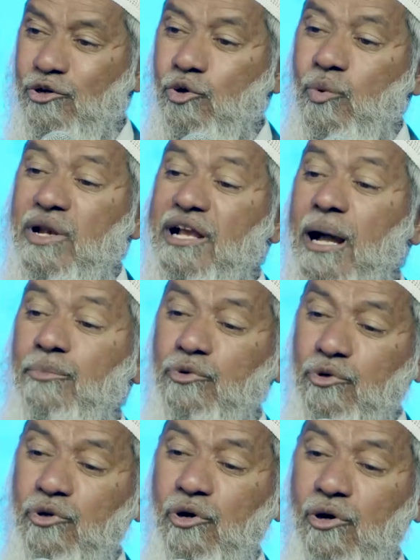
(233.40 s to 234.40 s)
who will come
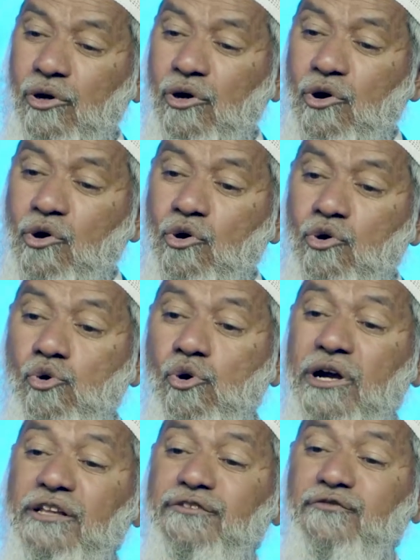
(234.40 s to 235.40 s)
to know who
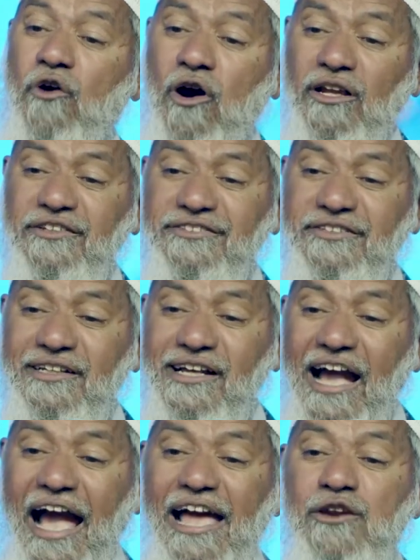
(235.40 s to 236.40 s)
is false
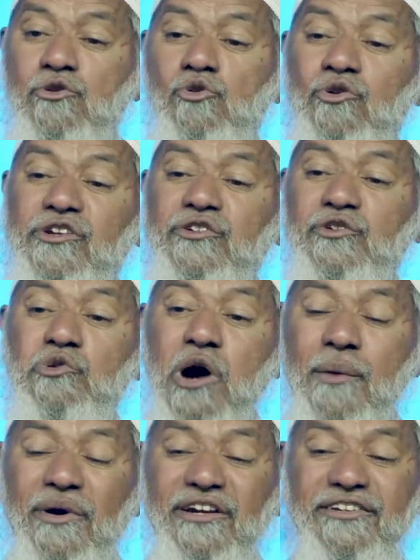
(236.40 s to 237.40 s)
and who is true
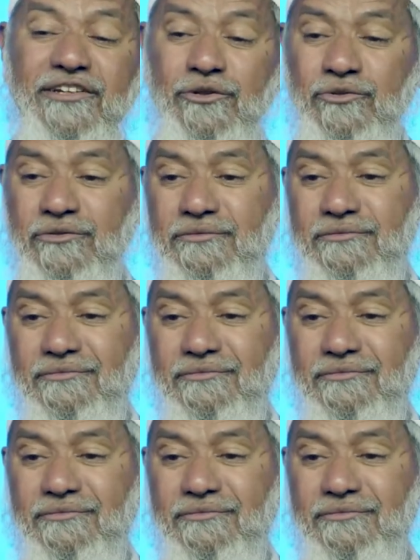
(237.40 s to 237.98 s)
amongst you.